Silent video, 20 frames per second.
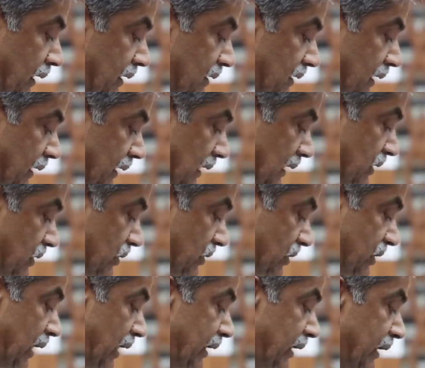Central
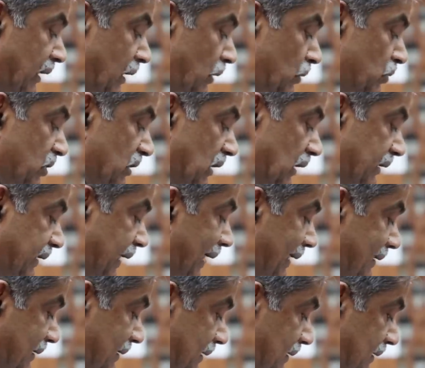Standing Council
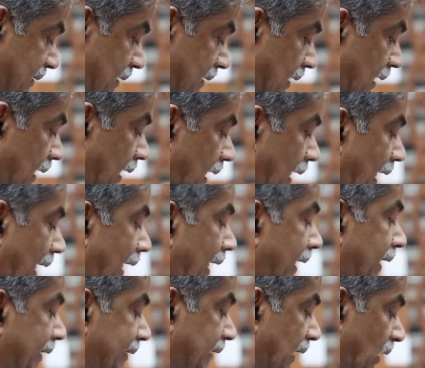Taxes, and
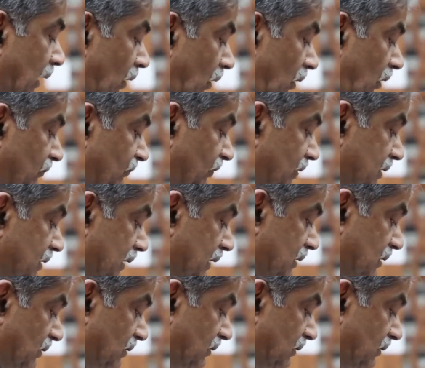other Law Officers of the